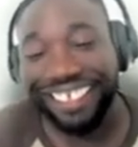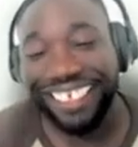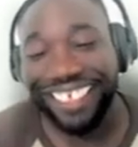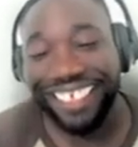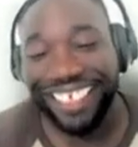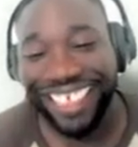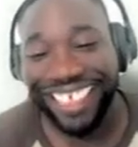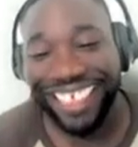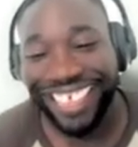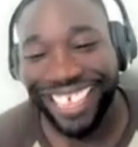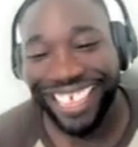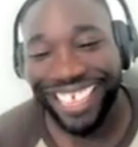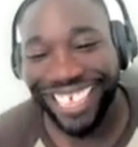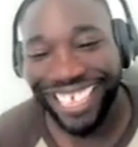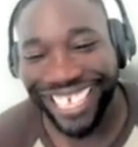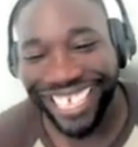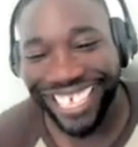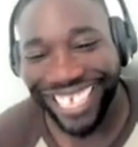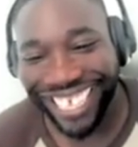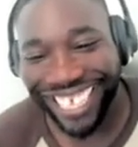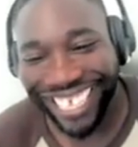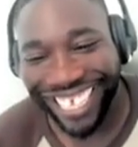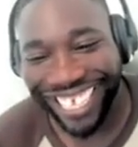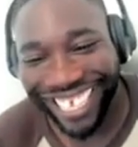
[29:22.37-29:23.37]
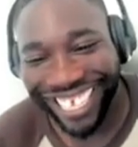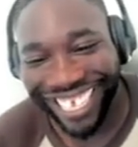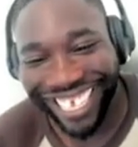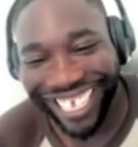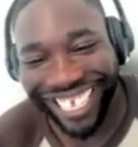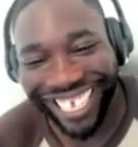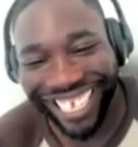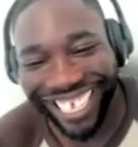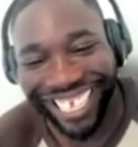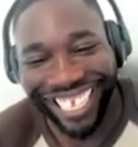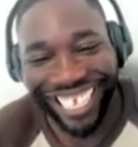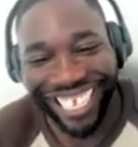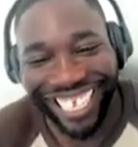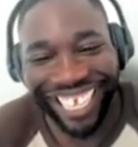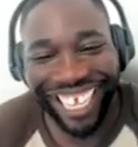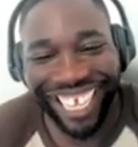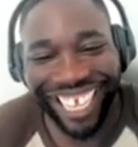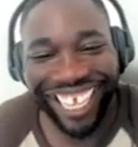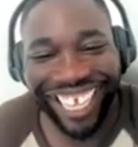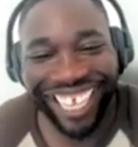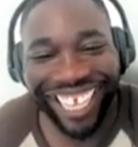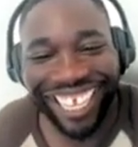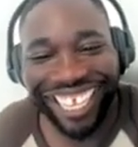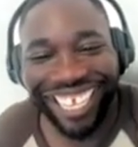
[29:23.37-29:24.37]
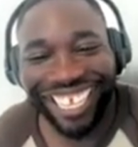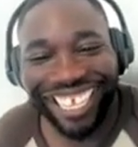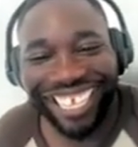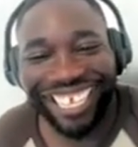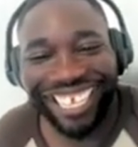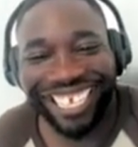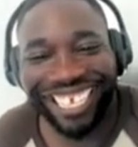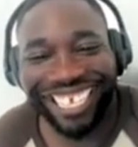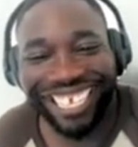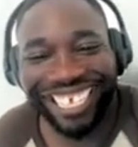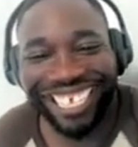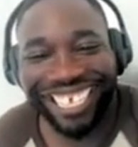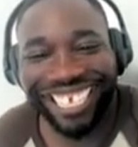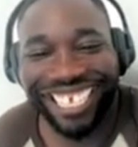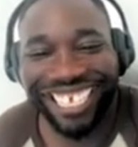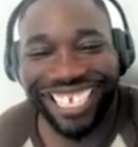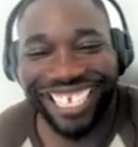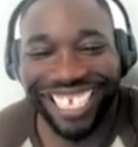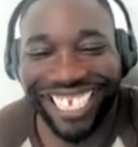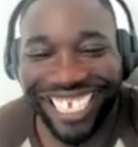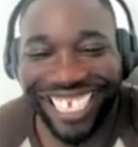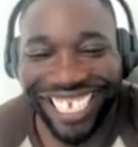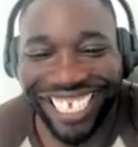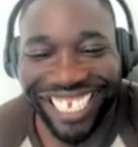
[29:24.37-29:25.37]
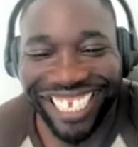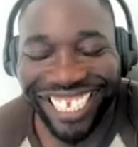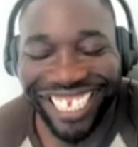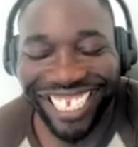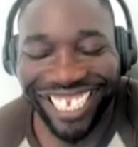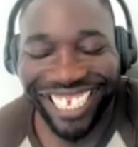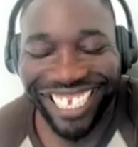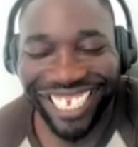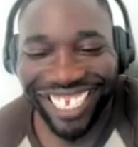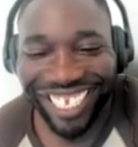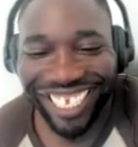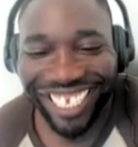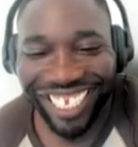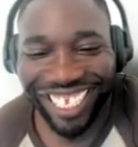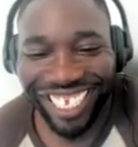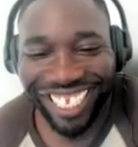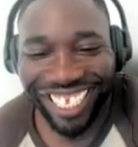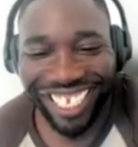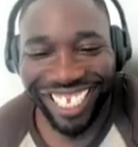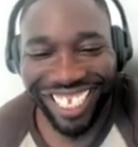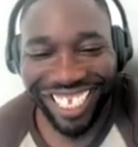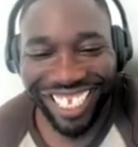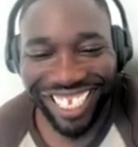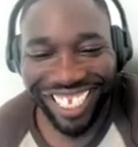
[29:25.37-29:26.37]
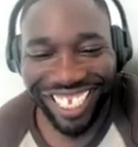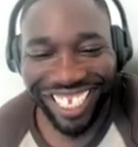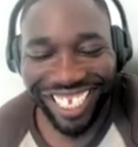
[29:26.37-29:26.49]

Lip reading: This person isn't speaking.